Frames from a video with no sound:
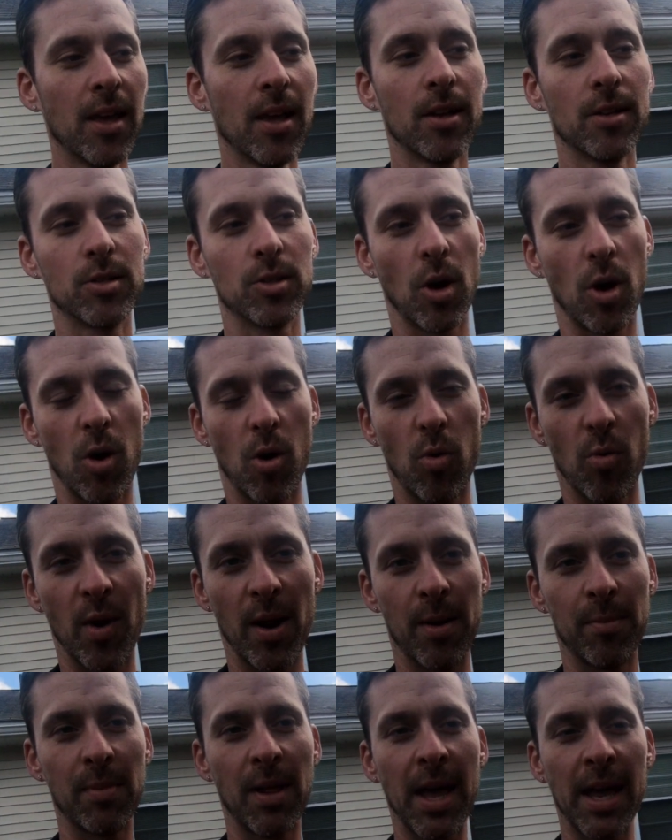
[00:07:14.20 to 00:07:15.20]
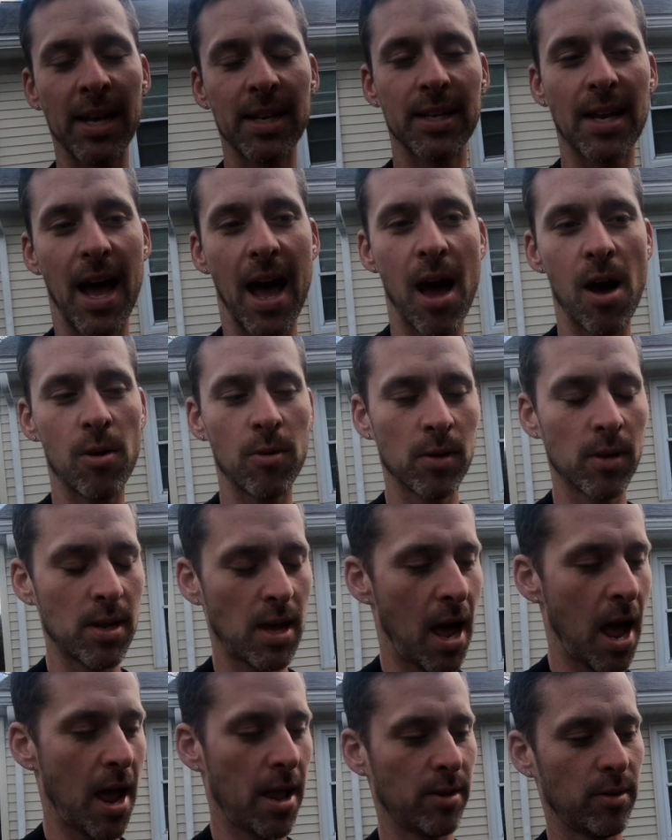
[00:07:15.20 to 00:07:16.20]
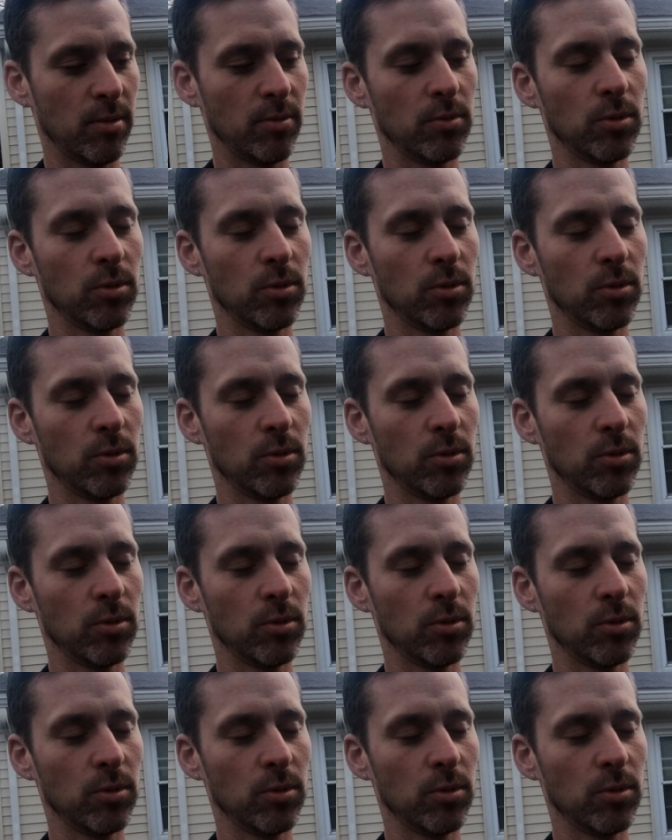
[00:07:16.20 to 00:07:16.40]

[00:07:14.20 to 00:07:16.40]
So when I'm laying down, I